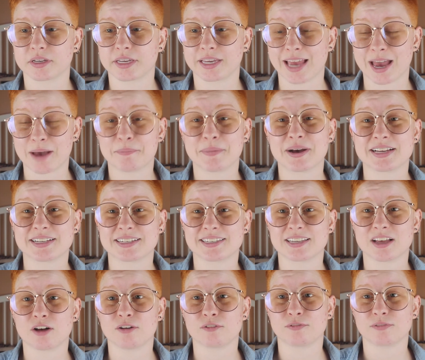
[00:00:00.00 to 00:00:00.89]
get
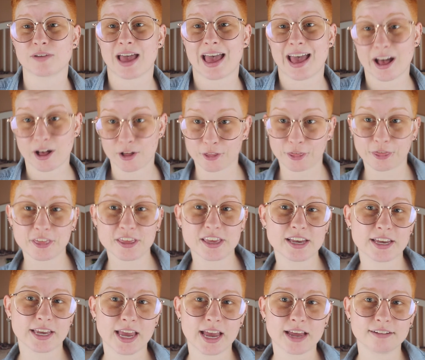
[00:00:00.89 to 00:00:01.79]
myself
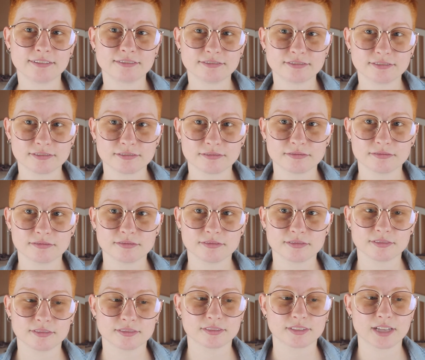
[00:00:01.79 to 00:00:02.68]
healthy again.
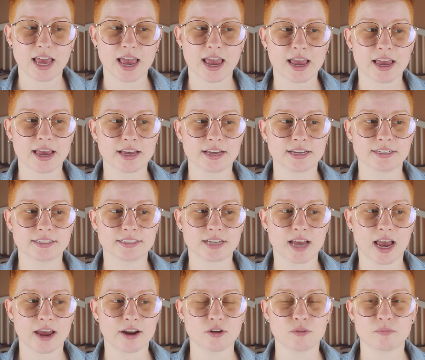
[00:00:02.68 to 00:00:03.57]
And
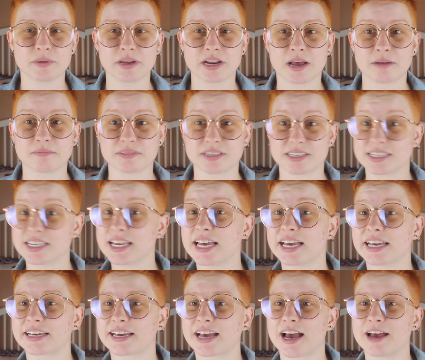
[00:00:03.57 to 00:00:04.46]
I don't mean I'm
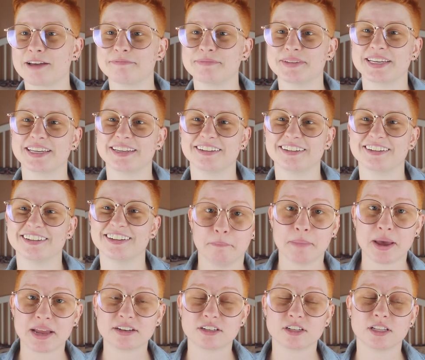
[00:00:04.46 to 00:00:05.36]
sick, I
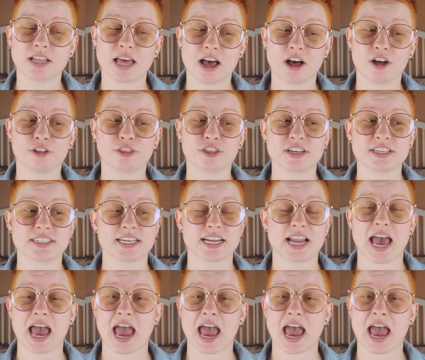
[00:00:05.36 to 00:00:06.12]
mean mental health is an